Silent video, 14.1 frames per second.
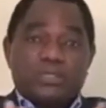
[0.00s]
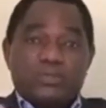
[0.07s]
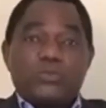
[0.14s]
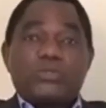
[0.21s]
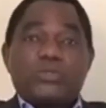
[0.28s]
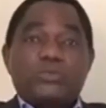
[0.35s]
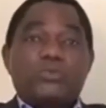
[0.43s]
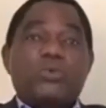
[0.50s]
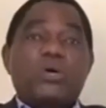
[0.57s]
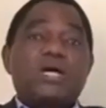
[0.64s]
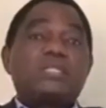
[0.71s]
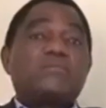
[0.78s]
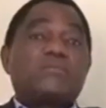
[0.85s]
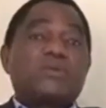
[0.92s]
the youth who
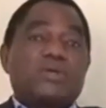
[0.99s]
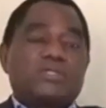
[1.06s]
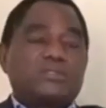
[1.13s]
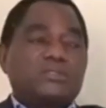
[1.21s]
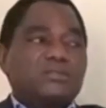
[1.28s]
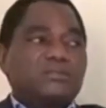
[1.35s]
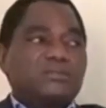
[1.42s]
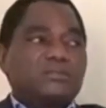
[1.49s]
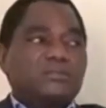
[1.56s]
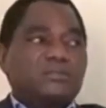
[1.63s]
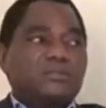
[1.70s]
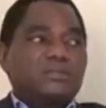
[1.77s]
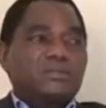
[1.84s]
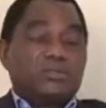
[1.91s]
are unemployed
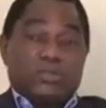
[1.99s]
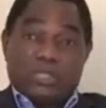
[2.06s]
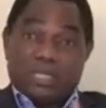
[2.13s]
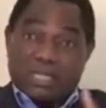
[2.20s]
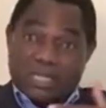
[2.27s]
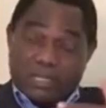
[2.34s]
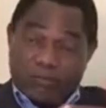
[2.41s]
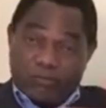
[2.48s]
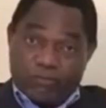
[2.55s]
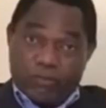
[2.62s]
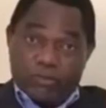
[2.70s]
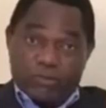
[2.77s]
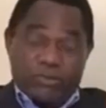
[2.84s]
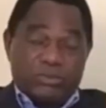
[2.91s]
so they can have
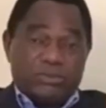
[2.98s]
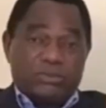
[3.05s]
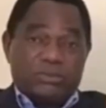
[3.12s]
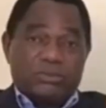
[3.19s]
food,